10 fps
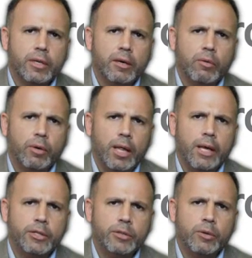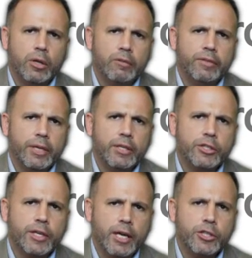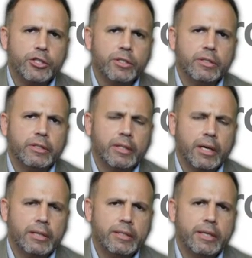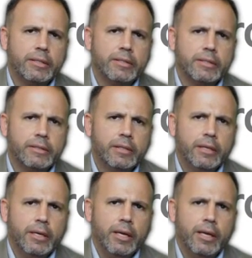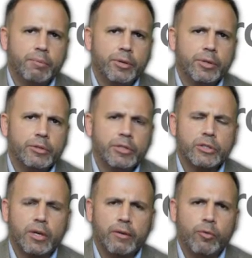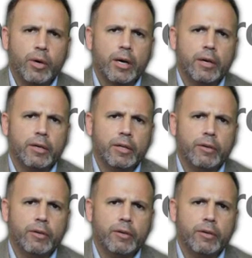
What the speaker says: While I do all of the education and content and producing software,